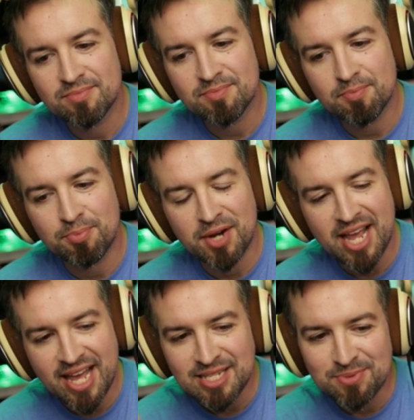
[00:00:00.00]
but I
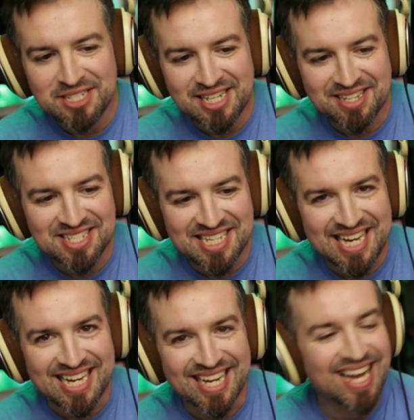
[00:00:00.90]
guess we shall
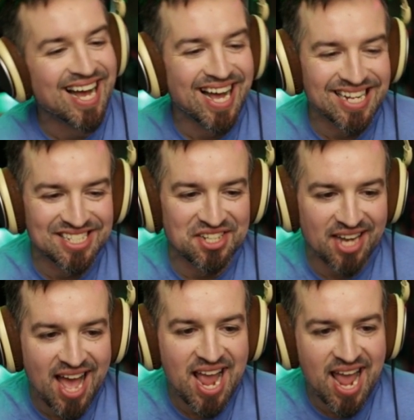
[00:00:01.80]
see.
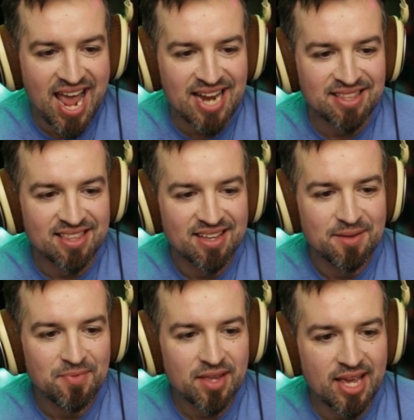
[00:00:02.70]
July eighth
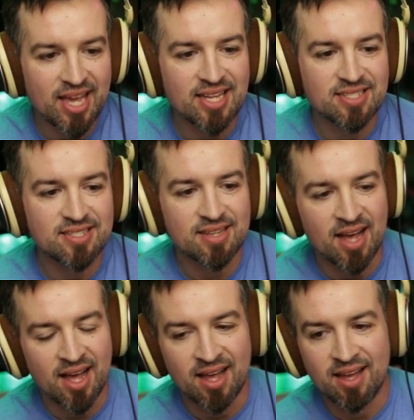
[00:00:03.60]
is,
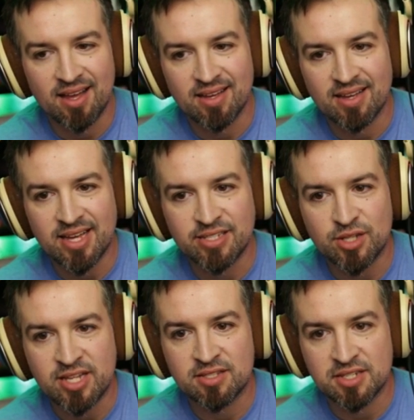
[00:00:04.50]
uh, uh, is,
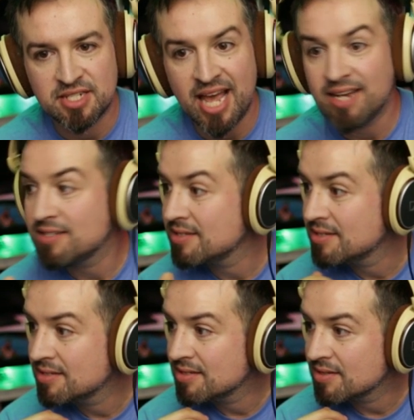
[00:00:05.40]
is the date
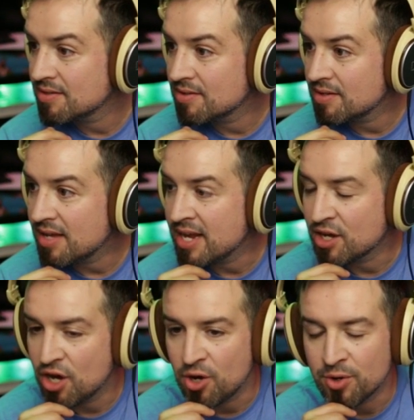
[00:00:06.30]
in
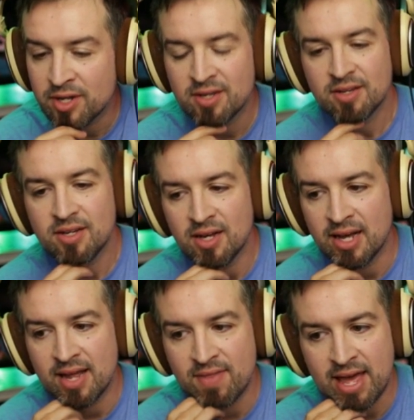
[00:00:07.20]
code,
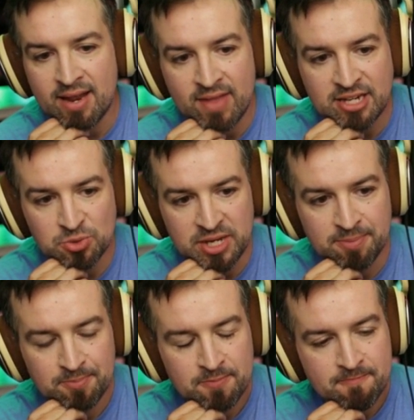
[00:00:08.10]
uh, in that, in that
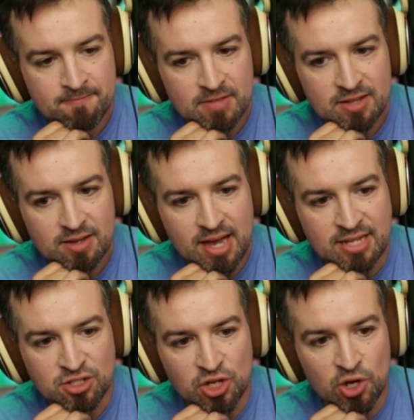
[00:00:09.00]
tweet.
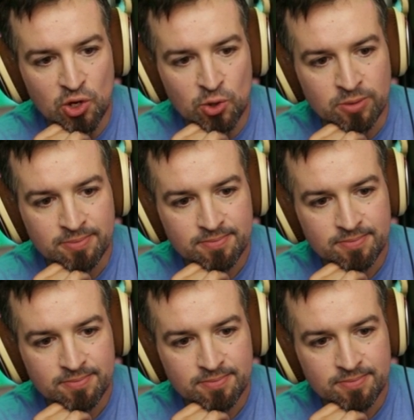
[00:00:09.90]
And so,